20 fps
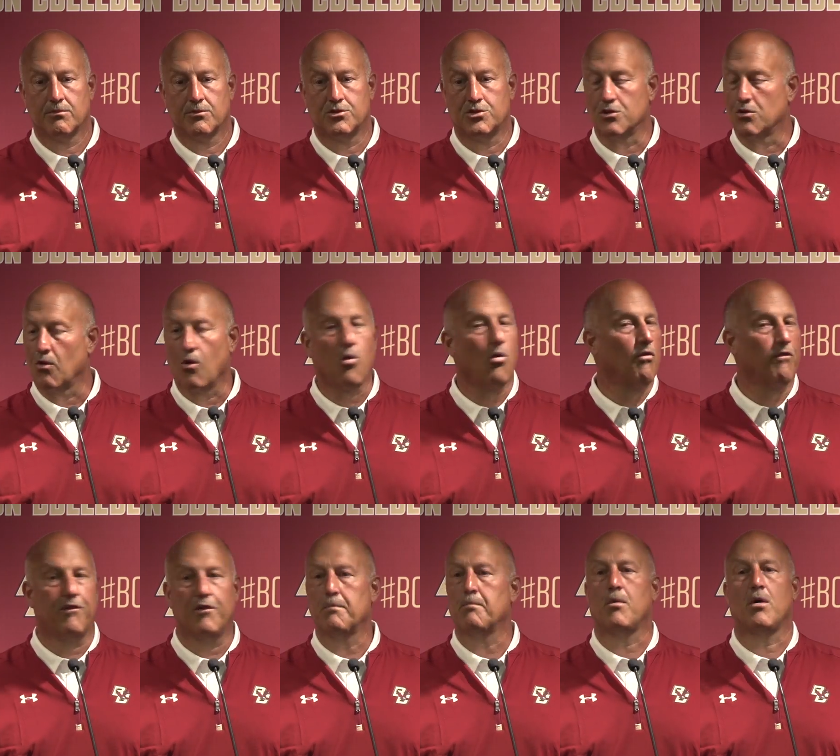to your whole
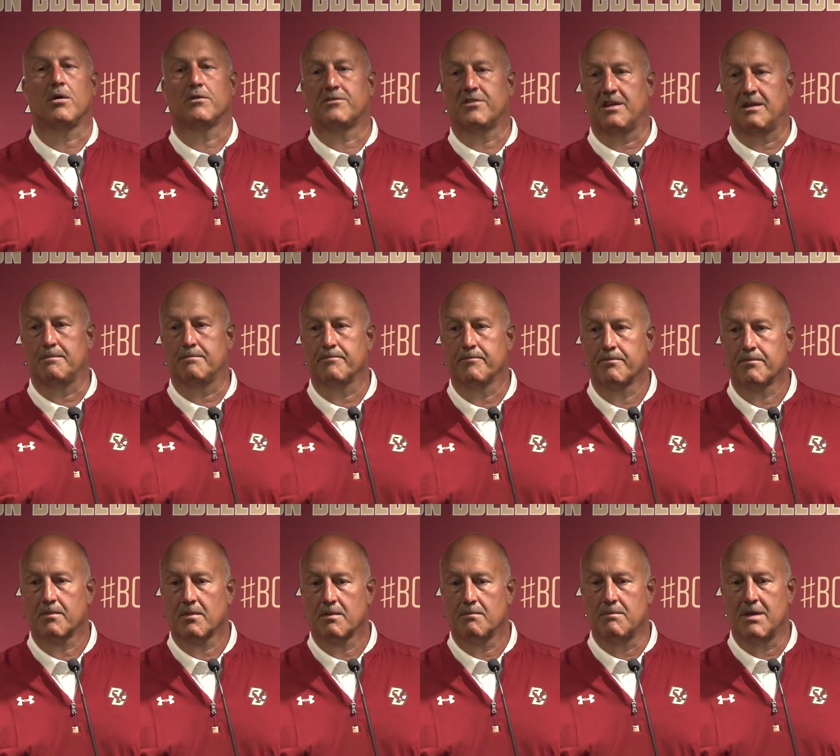football team.
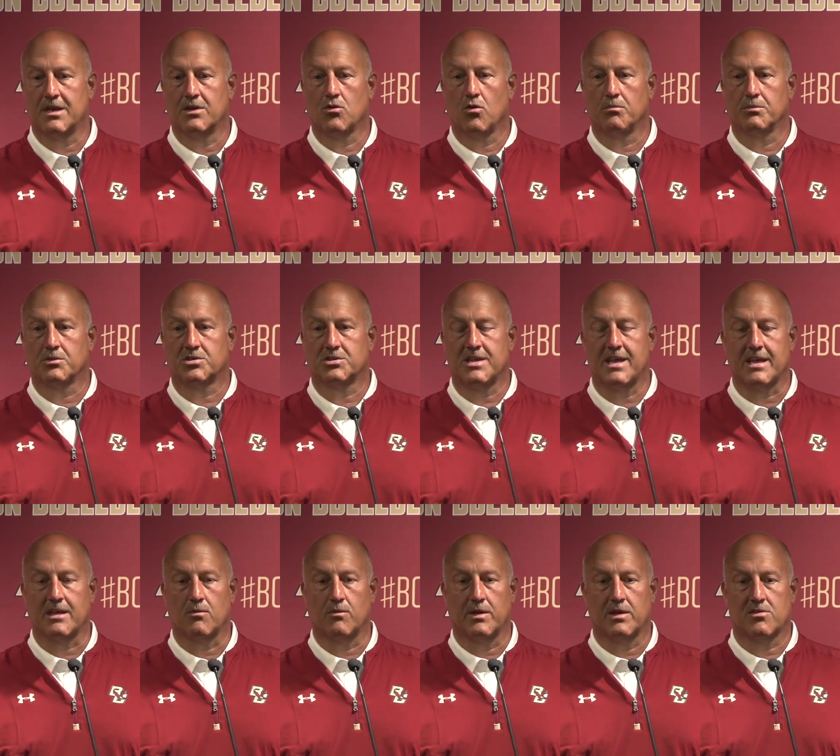Make no
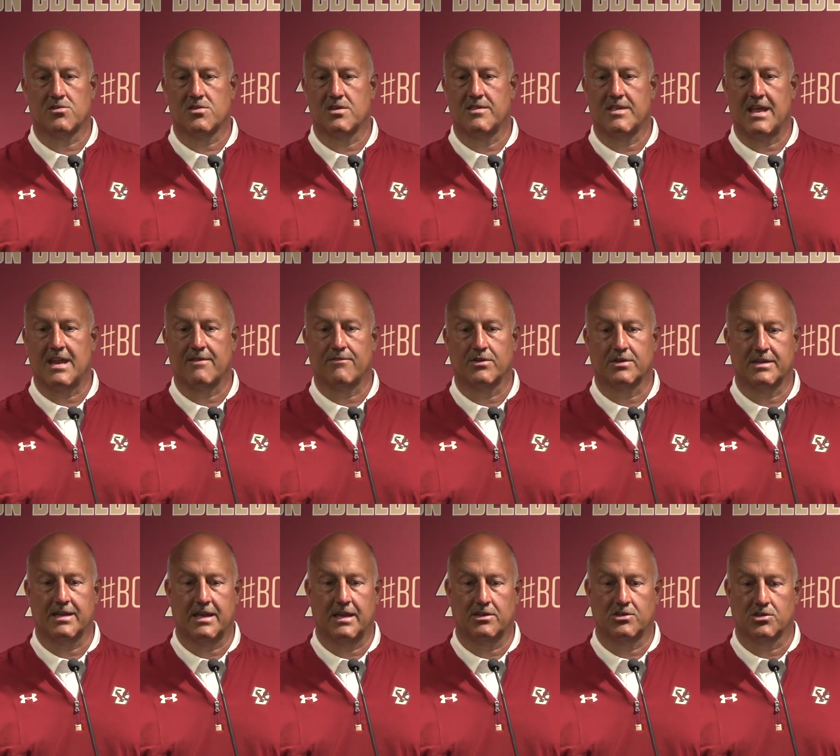mistake, we see that every
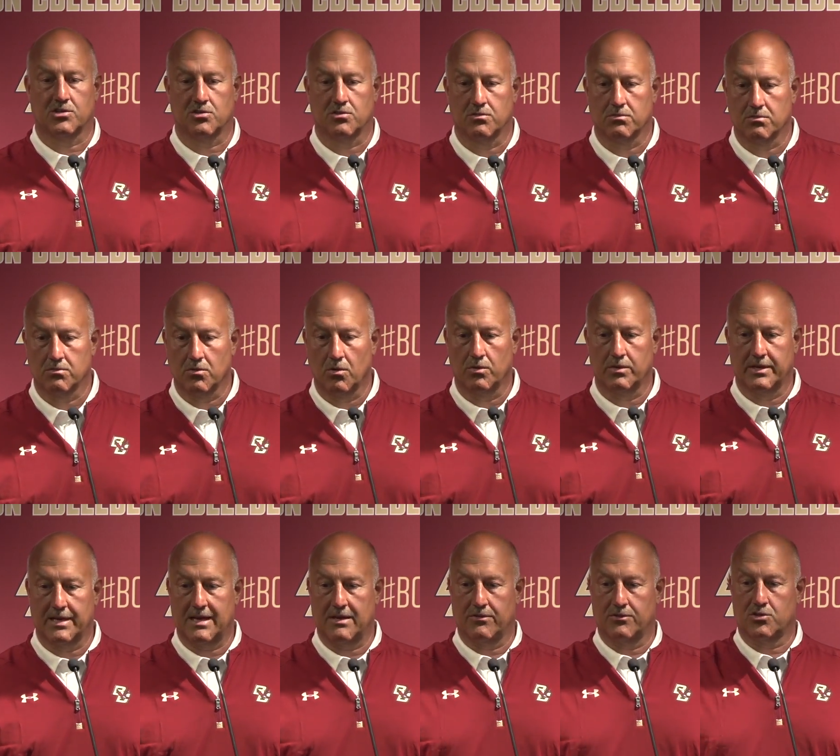day just going
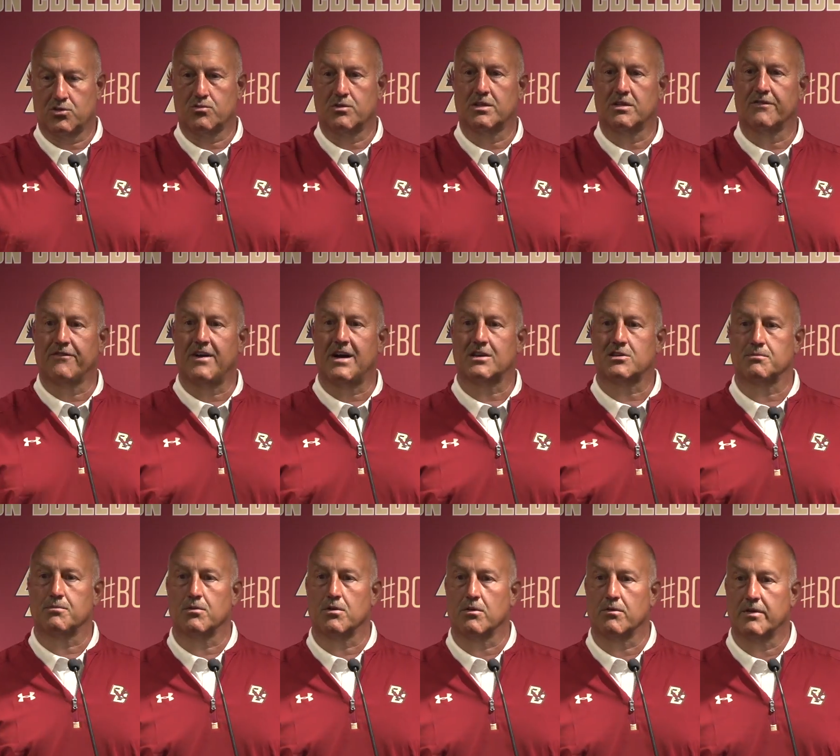down the street to
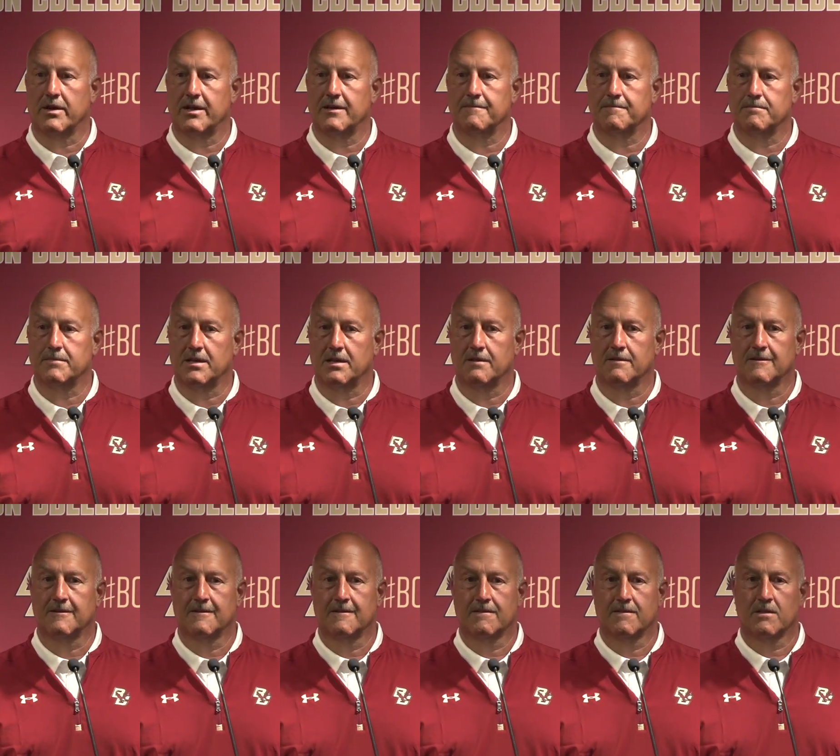Foxborough, right? I mean,
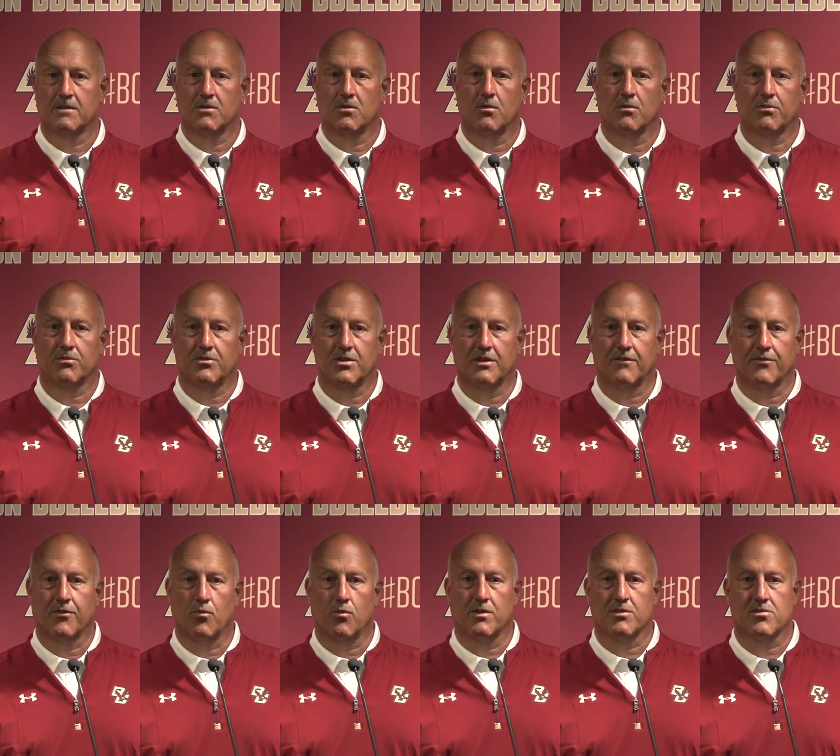don't think
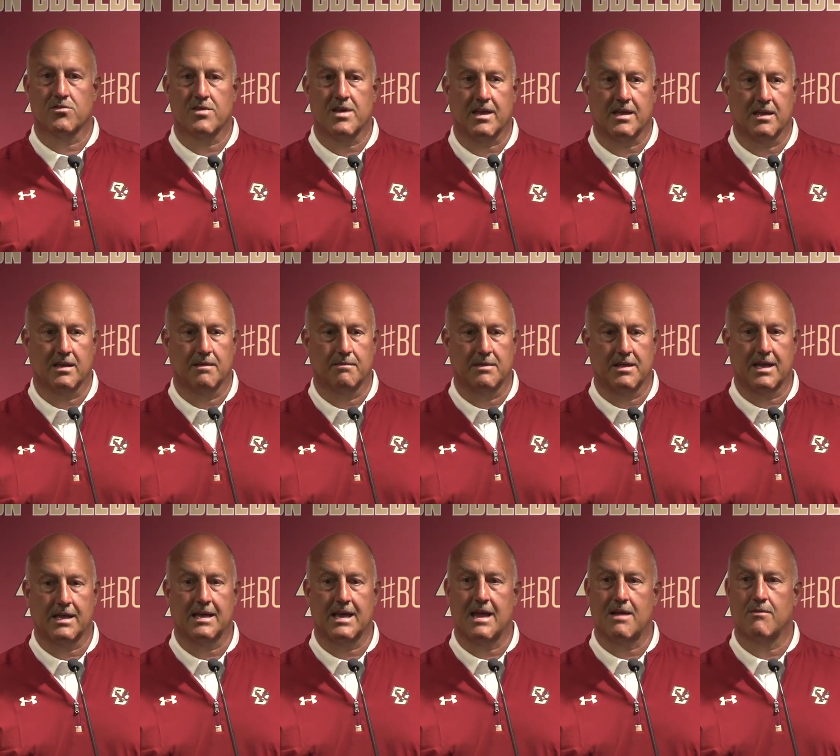for one second. I mean,
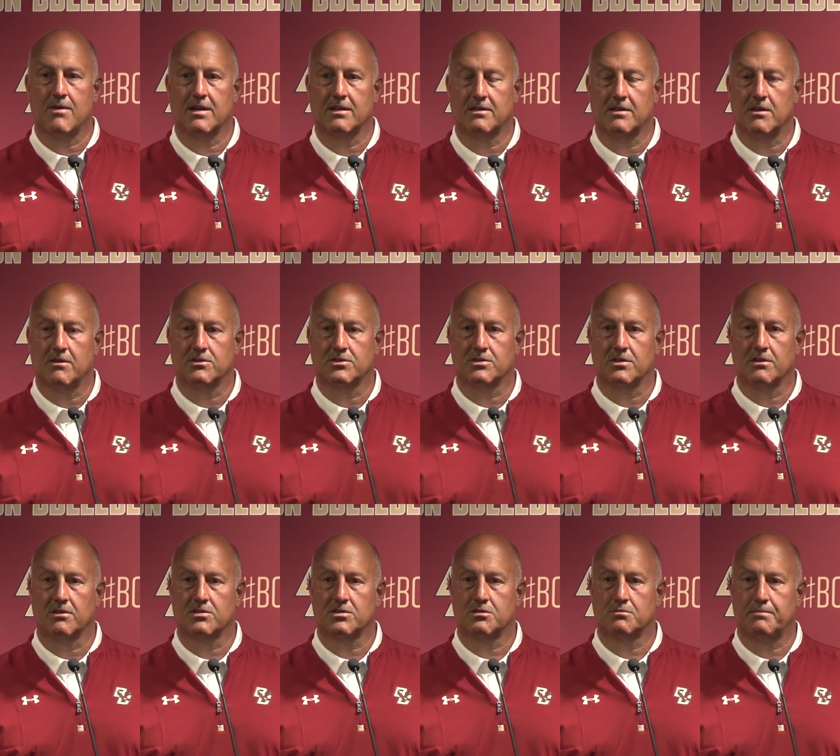that guy right there is
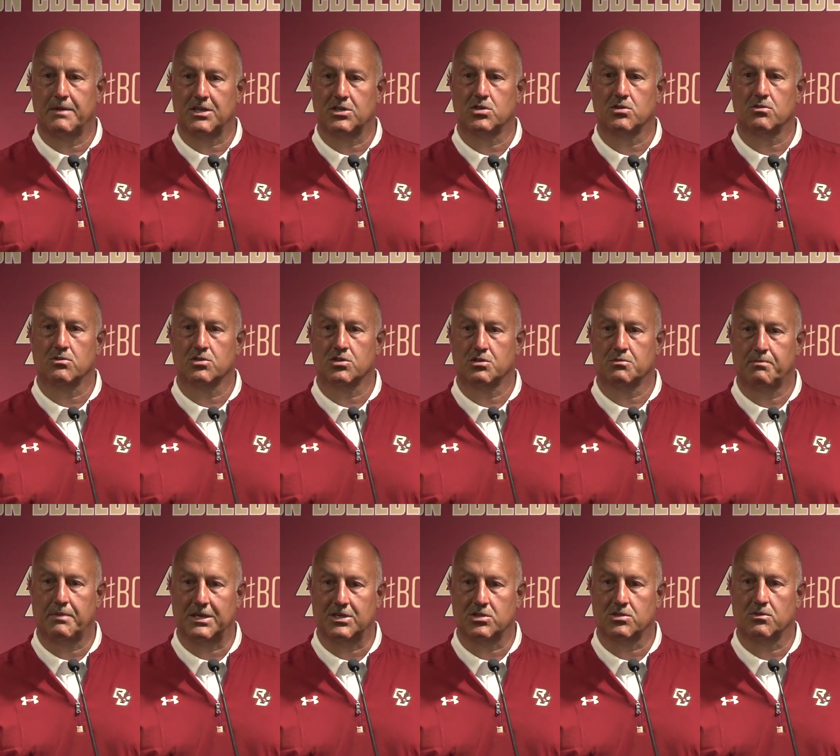a special,
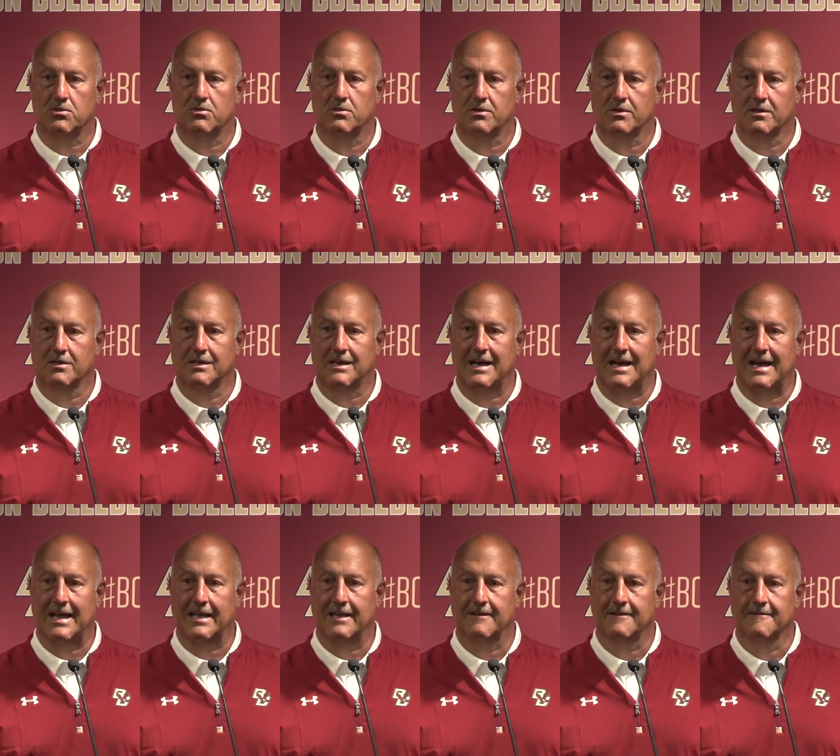special
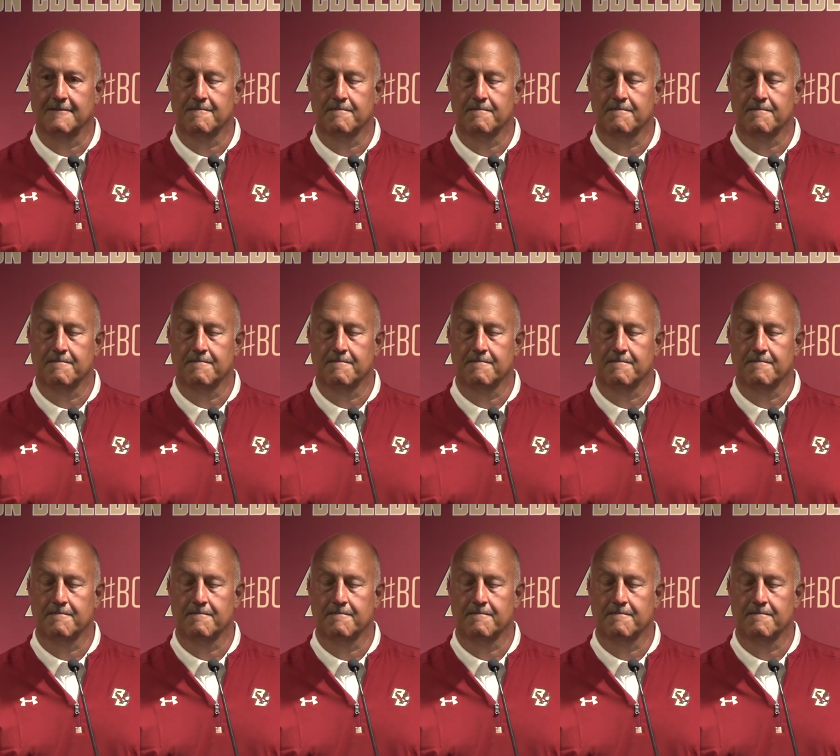guy.